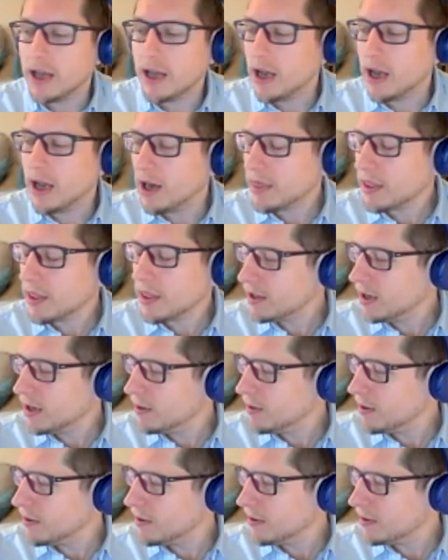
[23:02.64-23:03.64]
I think,
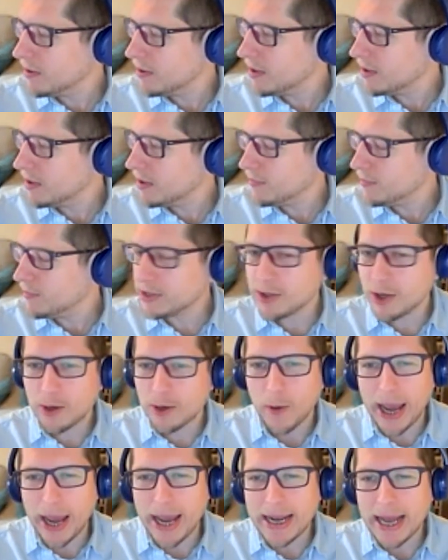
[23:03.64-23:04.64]
it's not a
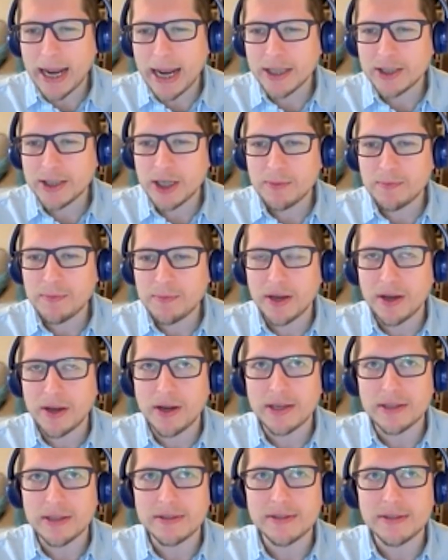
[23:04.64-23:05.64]
great analogy, but
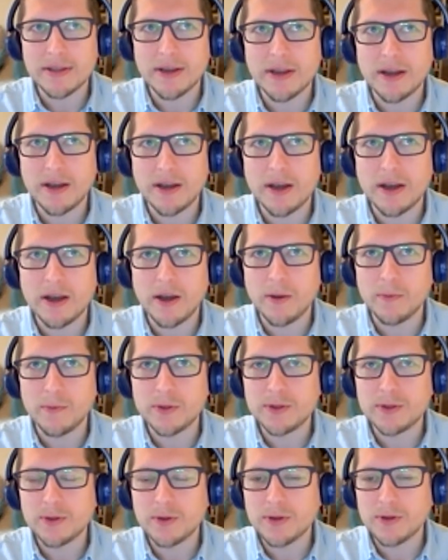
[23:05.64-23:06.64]
I
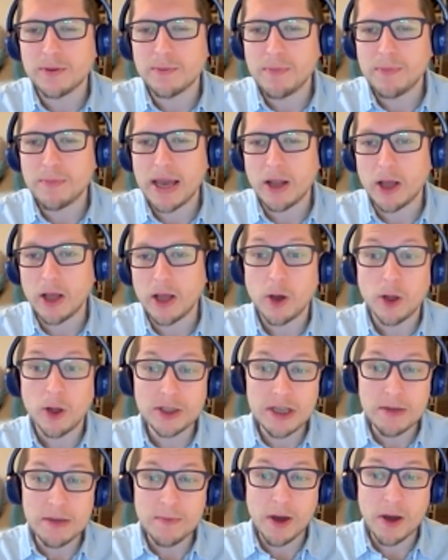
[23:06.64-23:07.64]
would sort of compare like
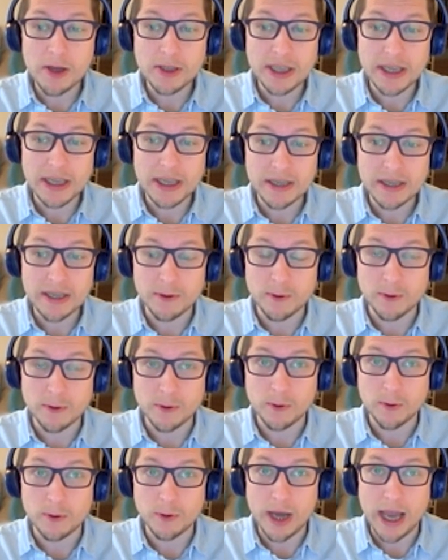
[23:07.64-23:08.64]
content marketing
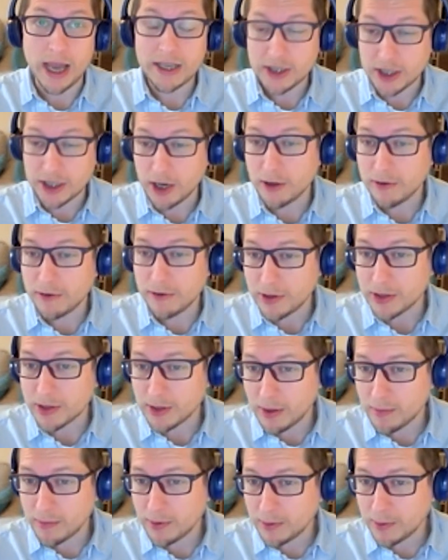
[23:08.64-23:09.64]
or SEO, for
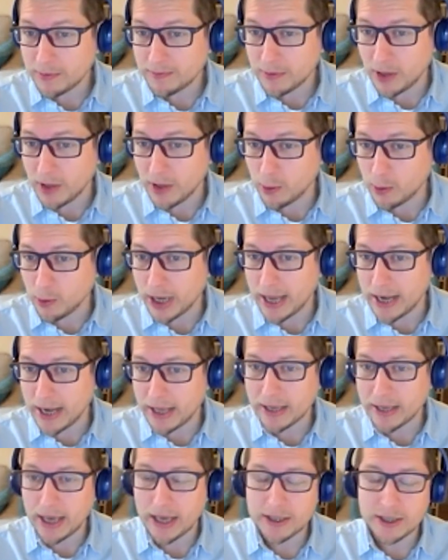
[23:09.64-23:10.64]
example, like
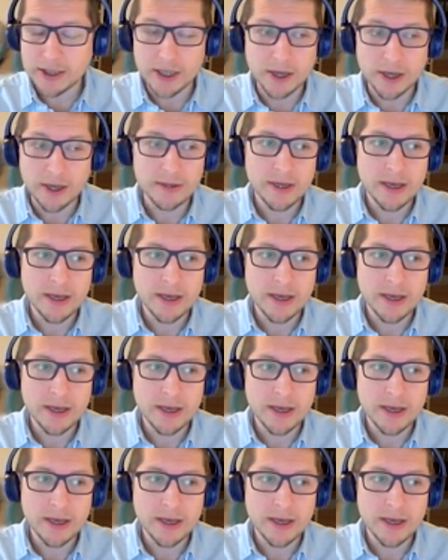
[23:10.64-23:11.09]
organic SEO.